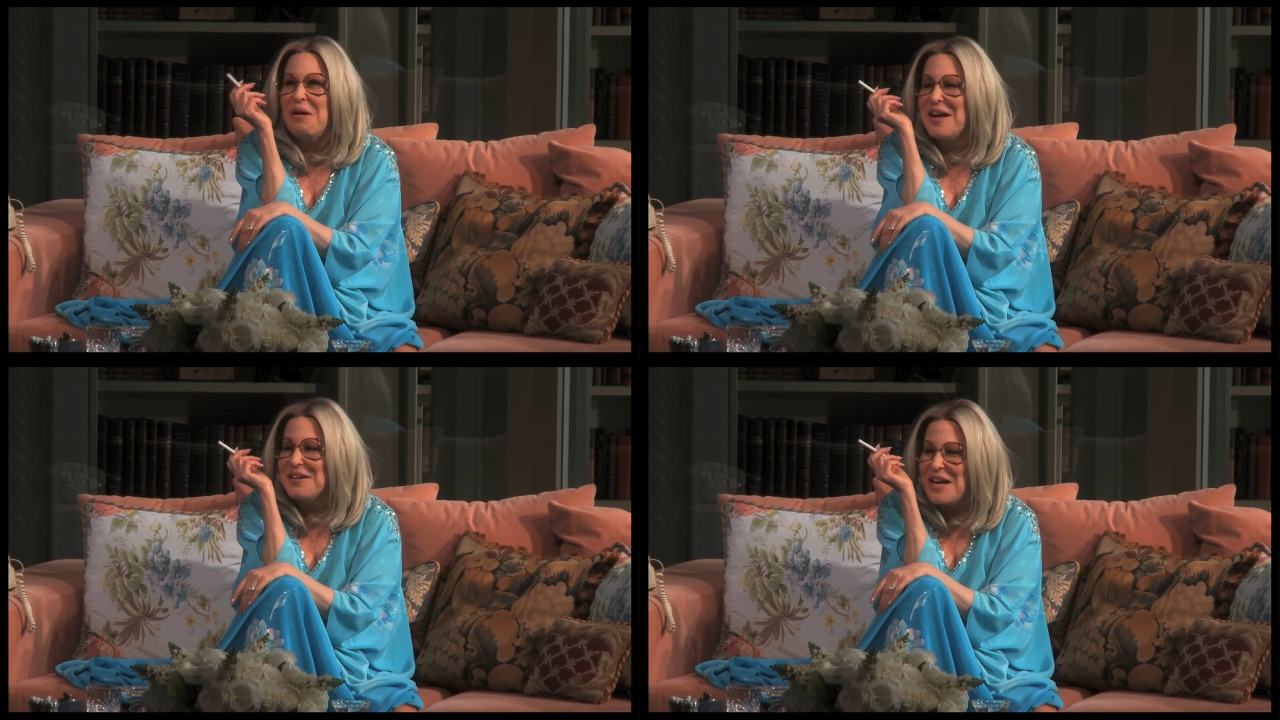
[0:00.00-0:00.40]

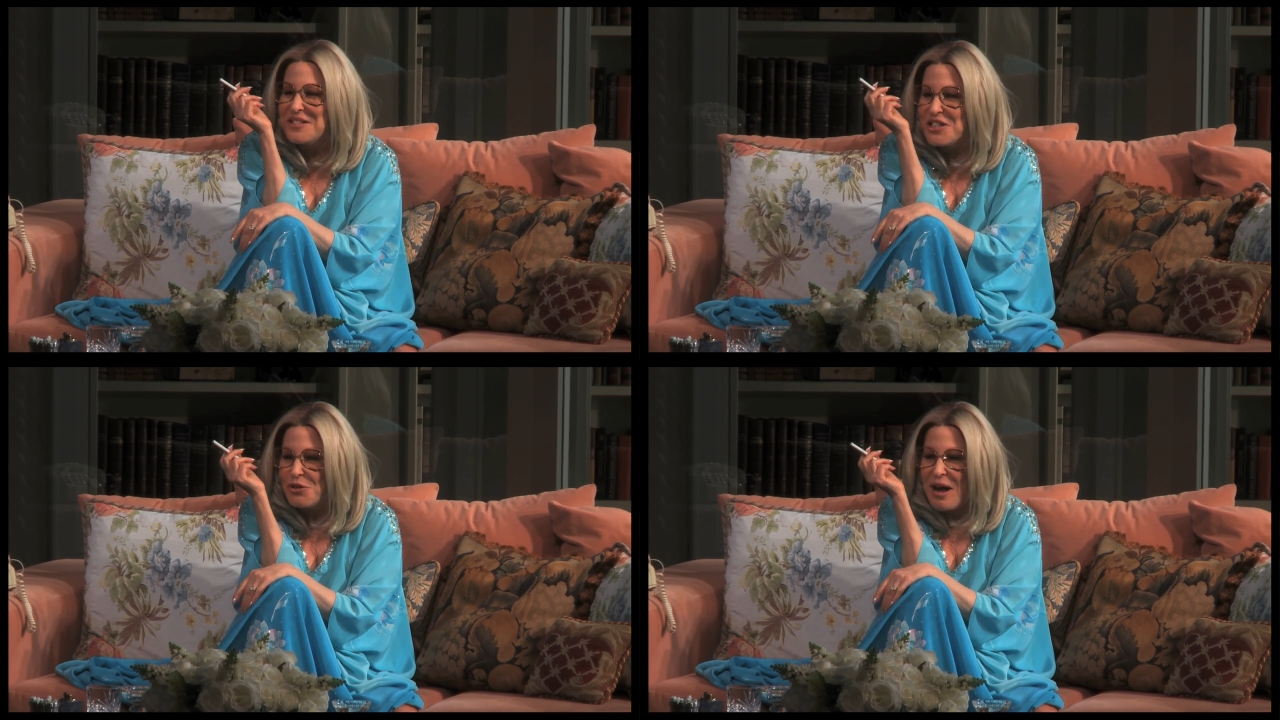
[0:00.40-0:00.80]

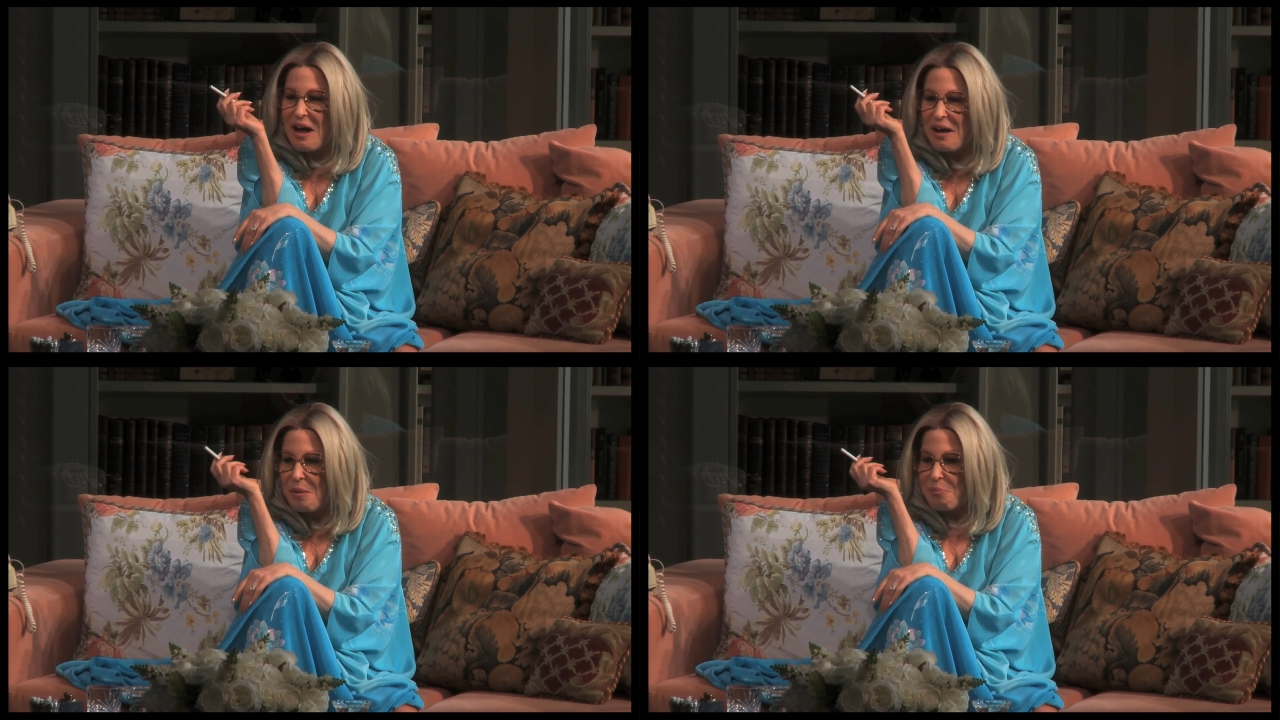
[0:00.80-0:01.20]
agonizing
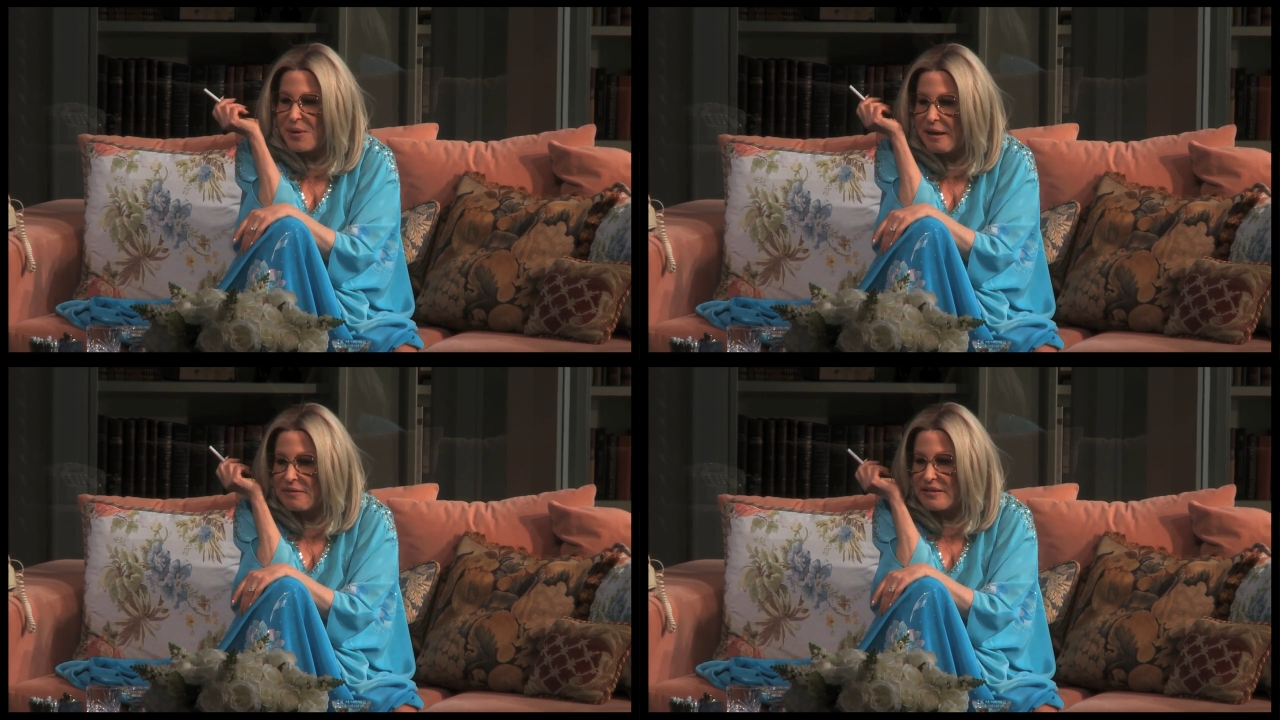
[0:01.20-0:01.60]
dry hump
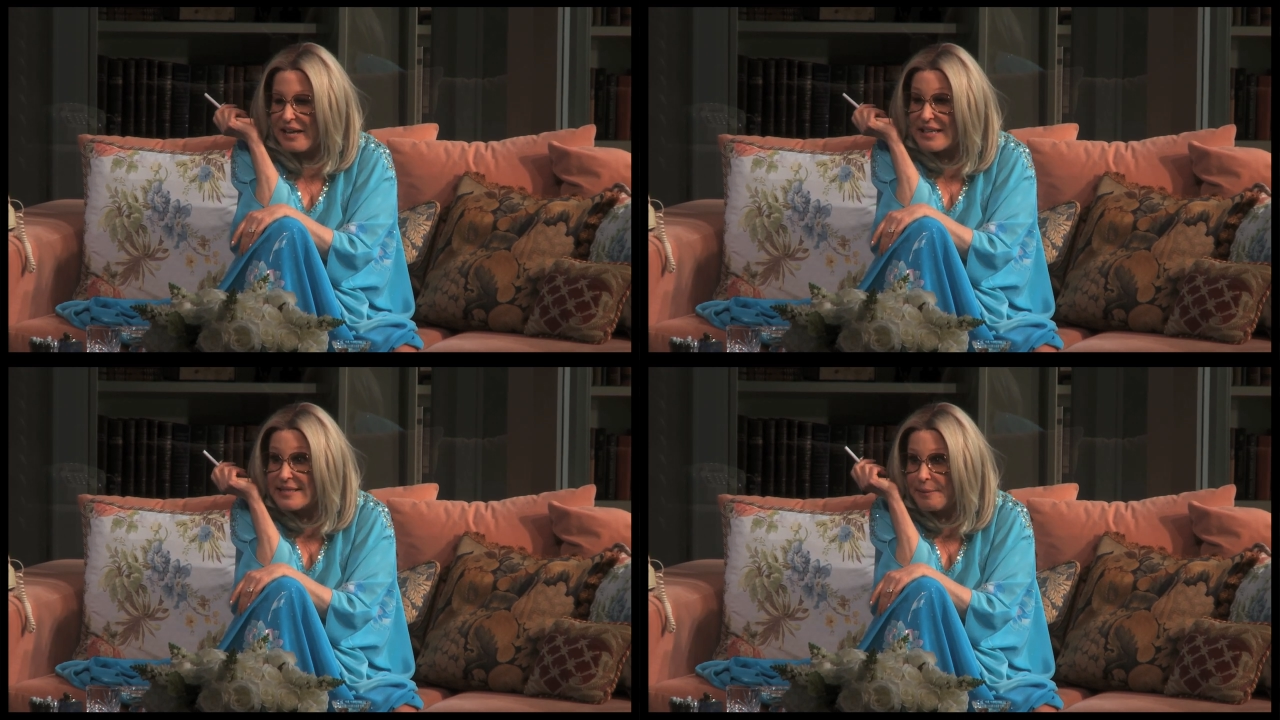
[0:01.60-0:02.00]
without
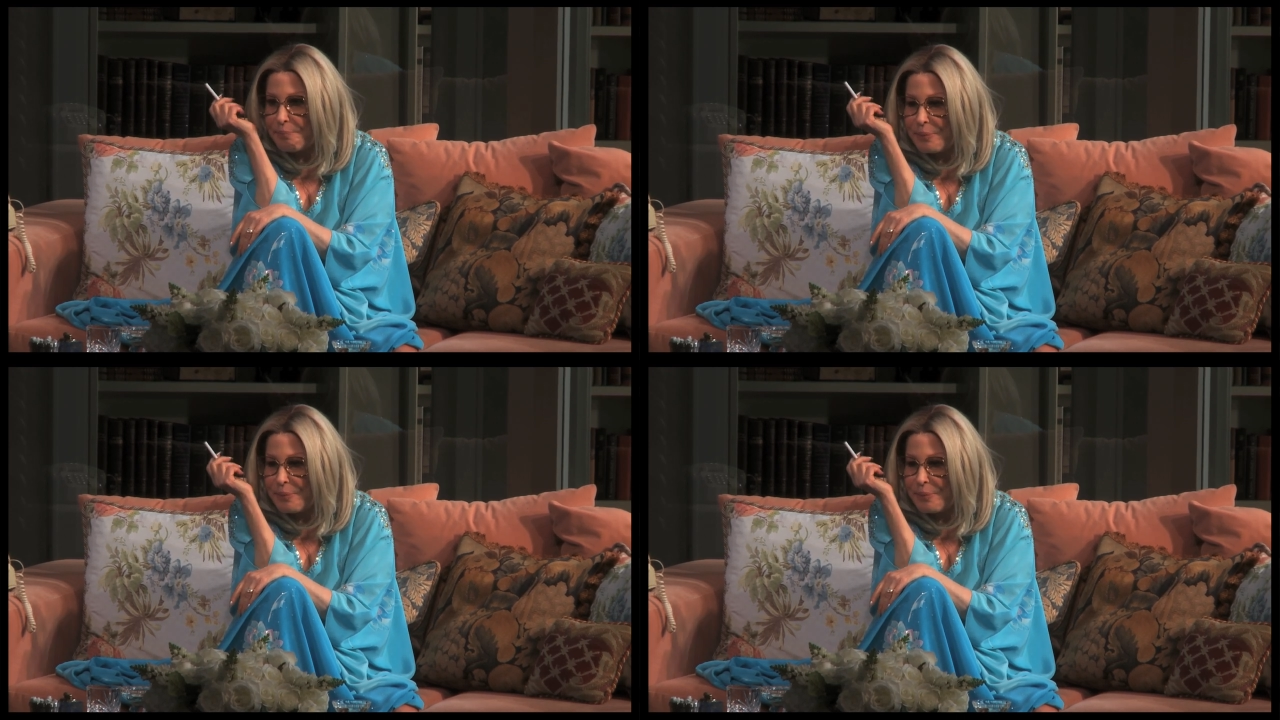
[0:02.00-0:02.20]
gossip.